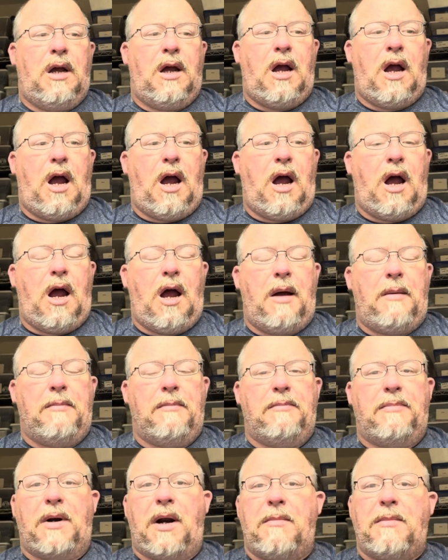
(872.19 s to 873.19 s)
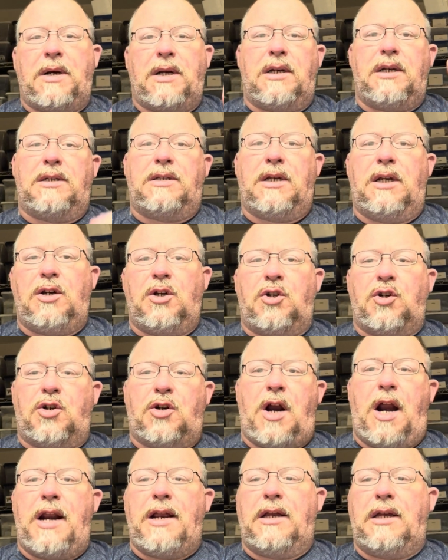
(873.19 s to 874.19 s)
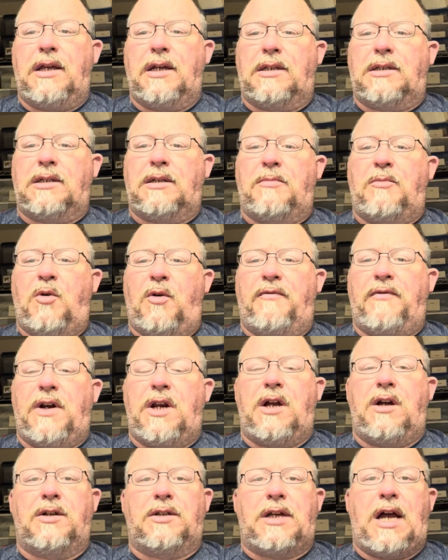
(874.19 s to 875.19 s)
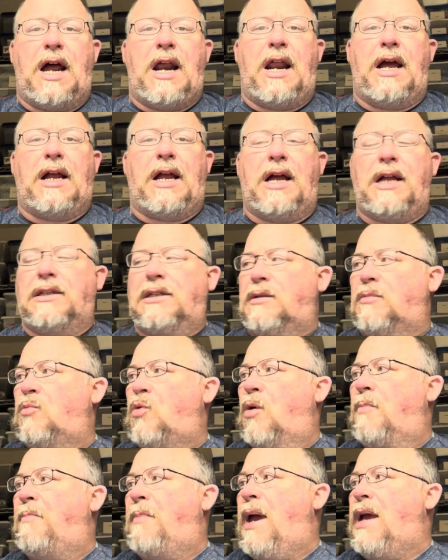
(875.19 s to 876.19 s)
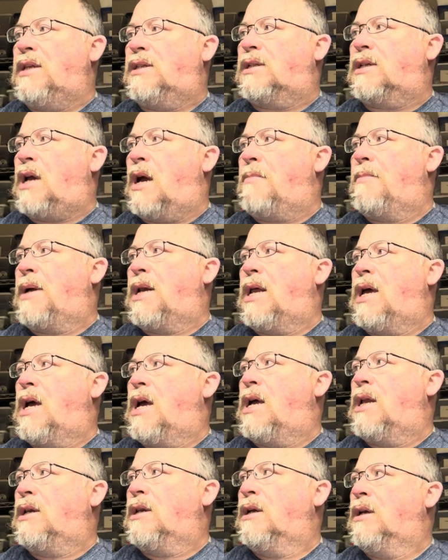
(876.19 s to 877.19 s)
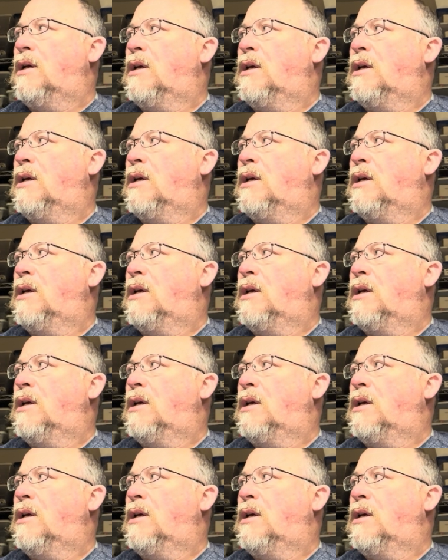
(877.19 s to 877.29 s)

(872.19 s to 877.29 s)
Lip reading: but I'm going to continue to try to get some more videos out. I got some more baits coming in.